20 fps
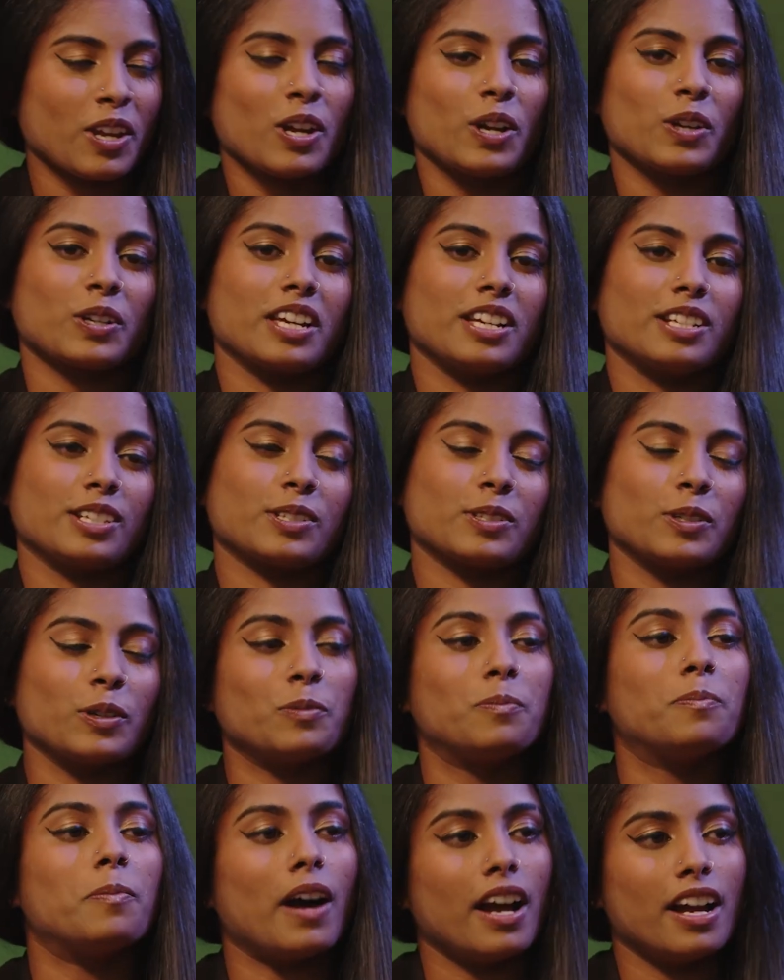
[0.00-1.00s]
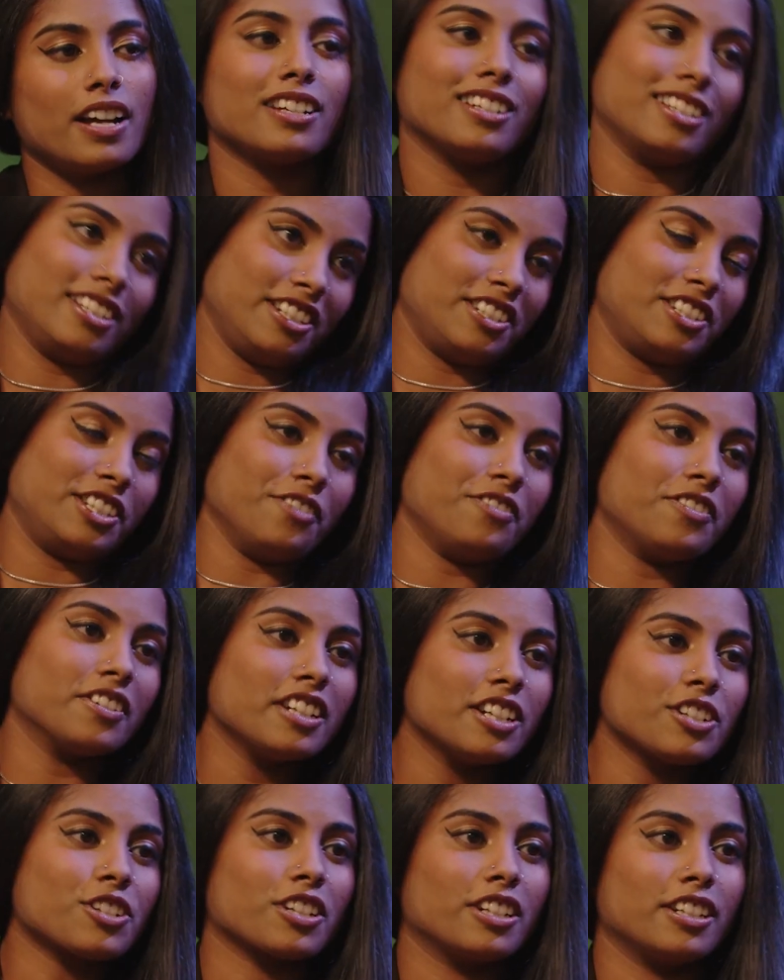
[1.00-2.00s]
Okay, so by
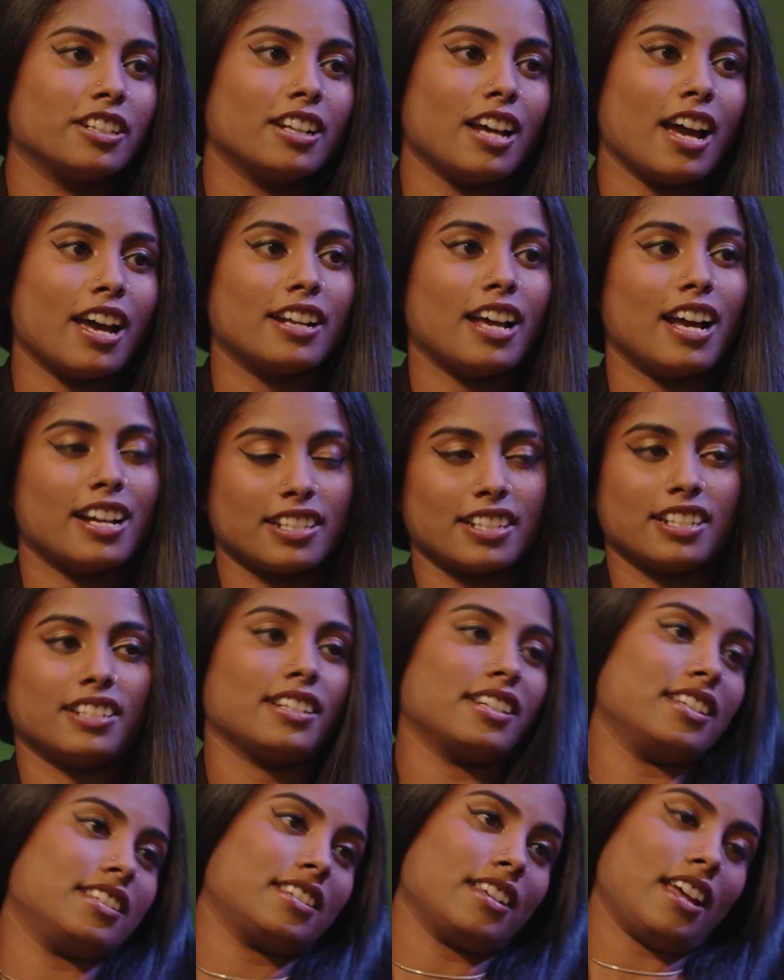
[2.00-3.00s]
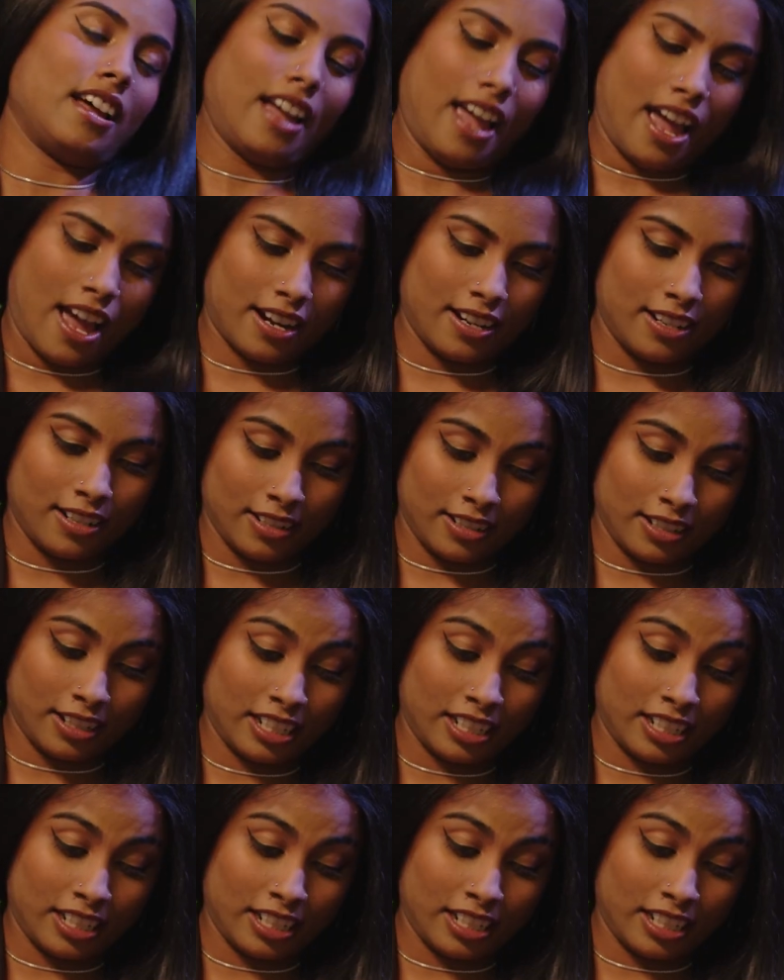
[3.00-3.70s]
definition, an asset is an